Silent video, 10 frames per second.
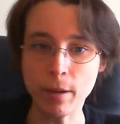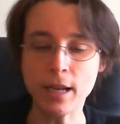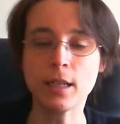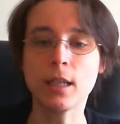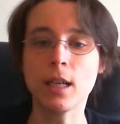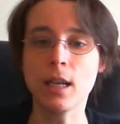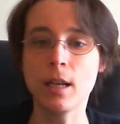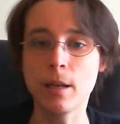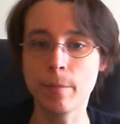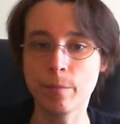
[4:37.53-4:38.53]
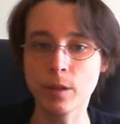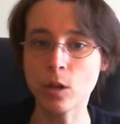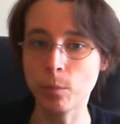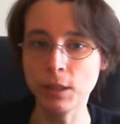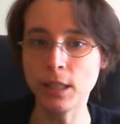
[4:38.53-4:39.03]
back
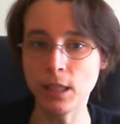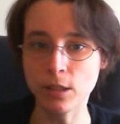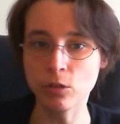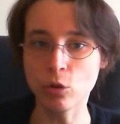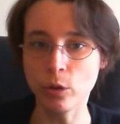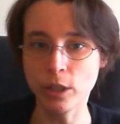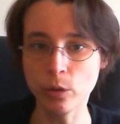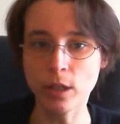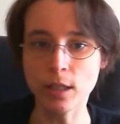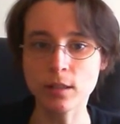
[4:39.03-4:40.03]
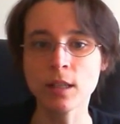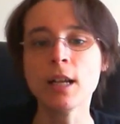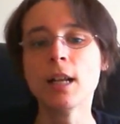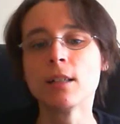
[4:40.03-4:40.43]
completely destroyed units.